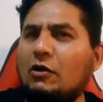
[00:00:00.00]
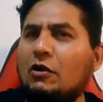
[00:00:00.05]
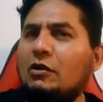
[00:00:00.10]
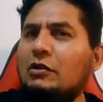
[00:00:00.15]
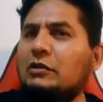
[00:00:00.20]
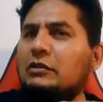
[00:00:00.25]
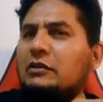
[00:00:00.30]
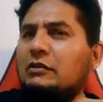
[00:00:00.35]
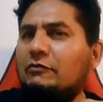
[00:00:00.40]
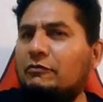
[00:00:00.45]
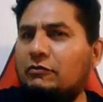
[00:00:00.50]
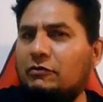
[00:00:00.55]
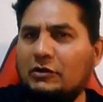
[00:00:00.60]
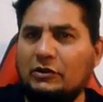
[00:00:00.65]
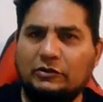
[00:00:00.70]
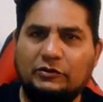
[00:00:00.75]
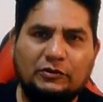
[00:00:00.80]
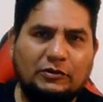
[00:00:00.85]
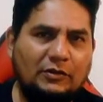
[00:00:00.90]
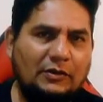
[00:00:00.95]
all
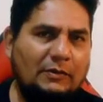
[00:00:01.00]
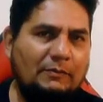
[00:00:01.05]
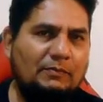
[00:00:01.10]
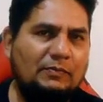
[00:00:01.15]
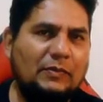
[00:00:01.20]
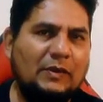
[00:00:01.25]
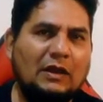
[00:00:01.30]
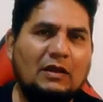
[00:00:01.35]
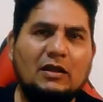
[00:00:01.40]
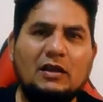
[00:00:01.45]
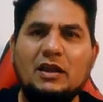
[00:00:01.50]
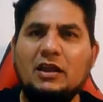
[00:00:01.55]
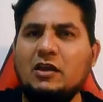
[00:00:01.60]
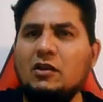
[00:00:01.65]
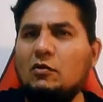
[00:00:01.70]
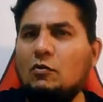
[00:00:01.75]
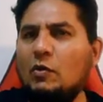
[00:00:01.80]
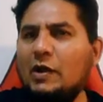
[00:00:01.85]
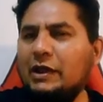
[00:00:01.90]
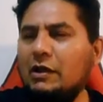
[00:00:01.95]
defaults.
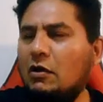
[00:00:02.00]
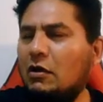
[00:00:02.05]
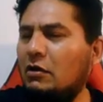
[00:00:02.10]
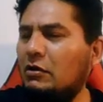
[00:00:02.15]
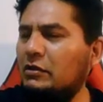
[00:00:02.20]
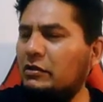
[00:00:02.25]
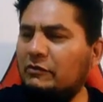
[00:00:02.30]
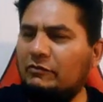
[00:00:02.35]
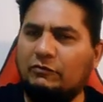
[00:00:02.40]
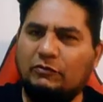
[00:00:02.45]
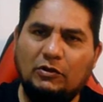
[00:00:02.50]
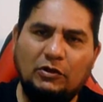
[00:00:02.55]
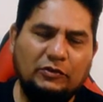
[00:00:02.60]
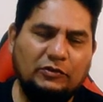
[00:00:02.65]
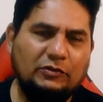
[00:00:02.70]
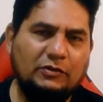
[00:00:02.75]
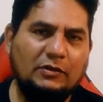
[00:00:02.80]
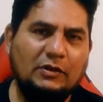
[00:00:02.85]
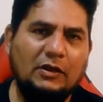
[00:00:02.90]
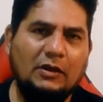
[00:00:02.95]
Clear away all
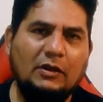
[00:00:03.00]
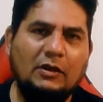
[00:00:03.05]
defaults.